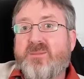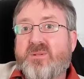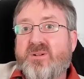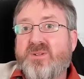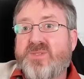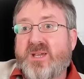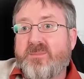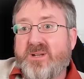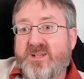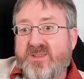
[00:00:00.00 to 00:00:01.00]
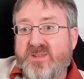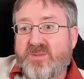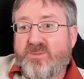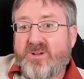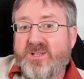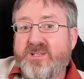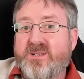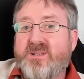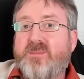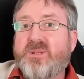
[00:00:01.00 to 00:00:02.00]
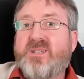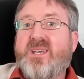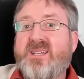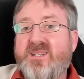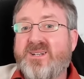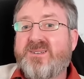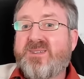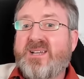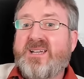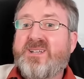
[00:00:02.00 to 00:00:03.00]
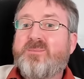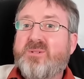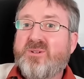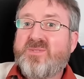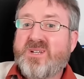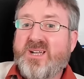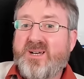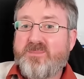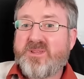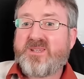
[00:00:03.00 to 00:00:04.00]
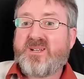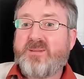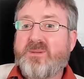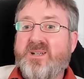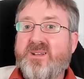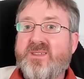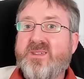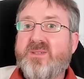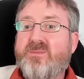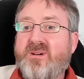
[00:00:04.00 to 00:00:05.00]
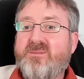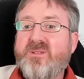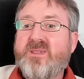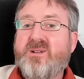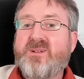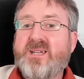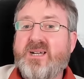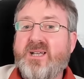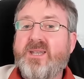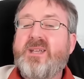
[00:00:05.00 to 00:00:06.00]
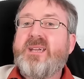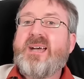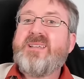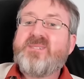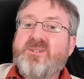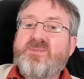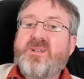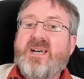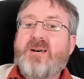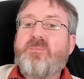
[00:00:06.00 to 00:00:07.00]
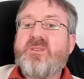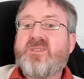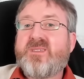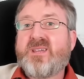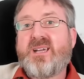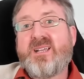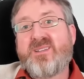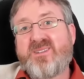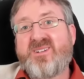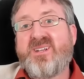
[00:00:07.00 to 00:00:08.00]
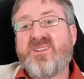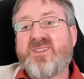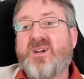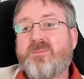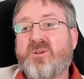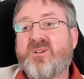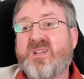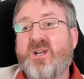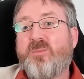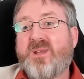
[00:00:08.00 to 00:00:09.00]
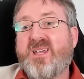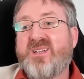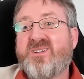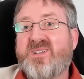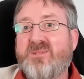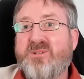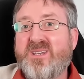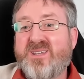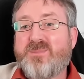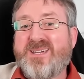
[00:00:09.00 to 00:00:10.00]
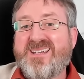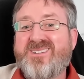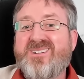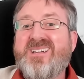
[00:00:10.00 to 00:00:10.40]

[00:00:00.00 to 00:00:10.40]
proves hypothesis one, but 10 years data proves the opposite hypothesis. What was going on? As often happens in science, things are more complicated than we expect.